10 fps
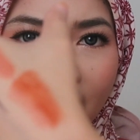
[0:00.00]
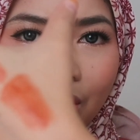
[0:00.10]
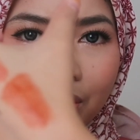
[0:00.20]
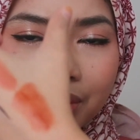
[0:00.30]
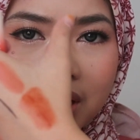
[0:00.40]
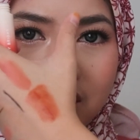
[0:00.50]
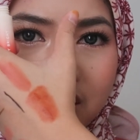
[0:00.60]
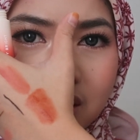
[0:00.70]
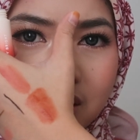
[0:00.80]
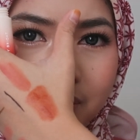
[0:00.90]

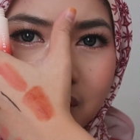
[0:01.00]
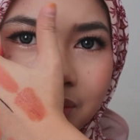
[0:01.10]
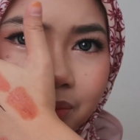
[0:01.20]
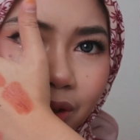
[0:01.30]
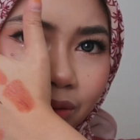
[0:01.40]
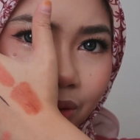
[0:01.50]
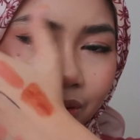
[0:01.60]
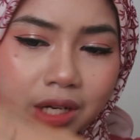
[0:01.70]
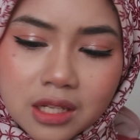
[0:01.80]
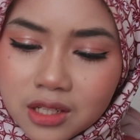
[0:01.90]
orange. Some brown
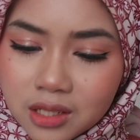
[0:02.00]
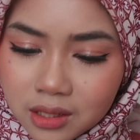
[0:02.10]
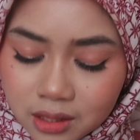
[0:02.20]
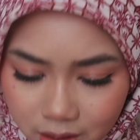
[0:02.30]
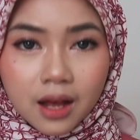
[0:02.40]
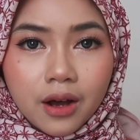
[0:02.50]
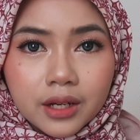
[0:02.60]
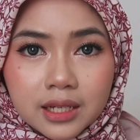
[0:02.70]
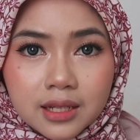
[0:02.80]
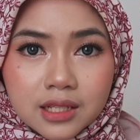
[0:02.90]
orange.
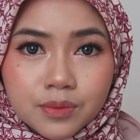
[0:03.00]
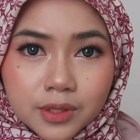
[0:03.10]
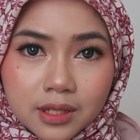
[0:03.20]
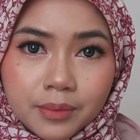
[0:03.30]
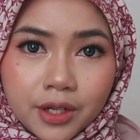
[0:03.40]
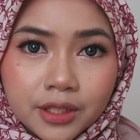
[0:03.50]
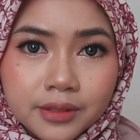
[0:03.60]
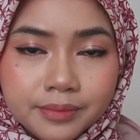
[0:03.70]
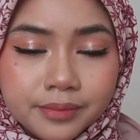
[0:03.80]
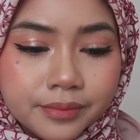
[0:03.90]
Okay, let's put them on.